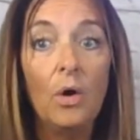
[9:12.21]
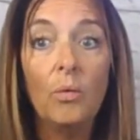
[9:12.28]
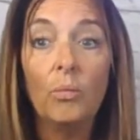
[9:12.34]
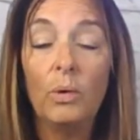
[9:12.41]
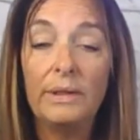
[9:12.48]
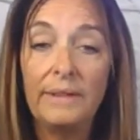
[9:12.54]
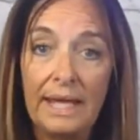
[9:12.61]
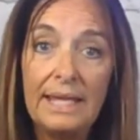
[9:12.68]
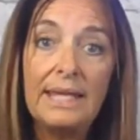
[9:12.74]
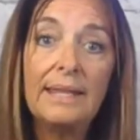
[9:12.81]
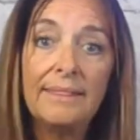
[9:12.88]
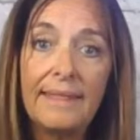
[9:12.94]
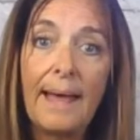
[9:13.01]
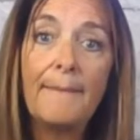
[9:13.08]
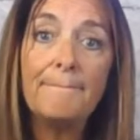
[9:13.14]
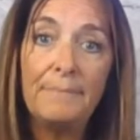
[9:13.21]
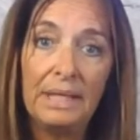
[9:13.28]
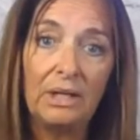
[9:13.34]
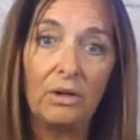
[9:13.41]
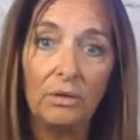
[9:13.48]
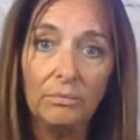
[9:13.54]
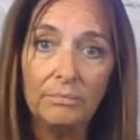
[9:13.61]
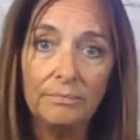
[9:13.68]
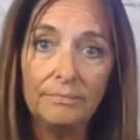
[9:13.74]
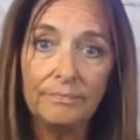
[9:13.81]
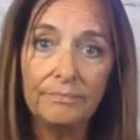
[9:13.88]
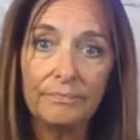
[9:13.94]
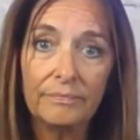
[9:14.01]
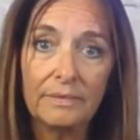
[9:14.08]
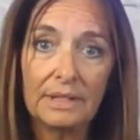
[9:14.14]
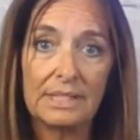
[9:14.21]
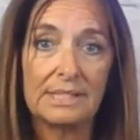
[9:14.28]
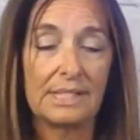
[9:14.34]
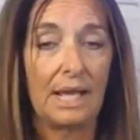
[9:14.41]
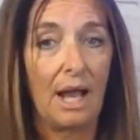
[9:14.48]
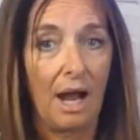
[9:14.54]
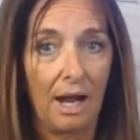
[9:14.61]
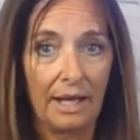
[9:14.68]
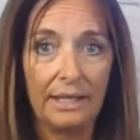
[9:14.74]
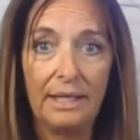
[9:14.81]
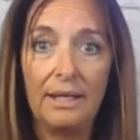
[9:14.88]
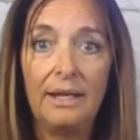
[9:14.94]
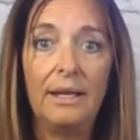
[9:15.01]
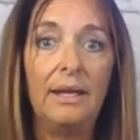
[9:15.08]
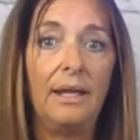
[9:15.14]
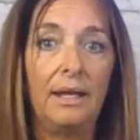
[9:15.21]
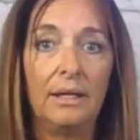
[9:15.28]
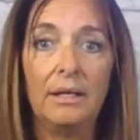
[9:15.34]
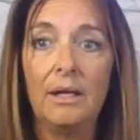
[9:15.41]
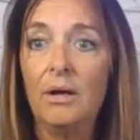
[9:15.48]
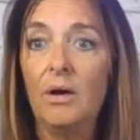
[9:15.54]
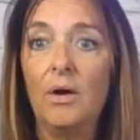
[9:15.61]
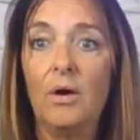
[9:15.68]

when they get that bill, let's say I get it in,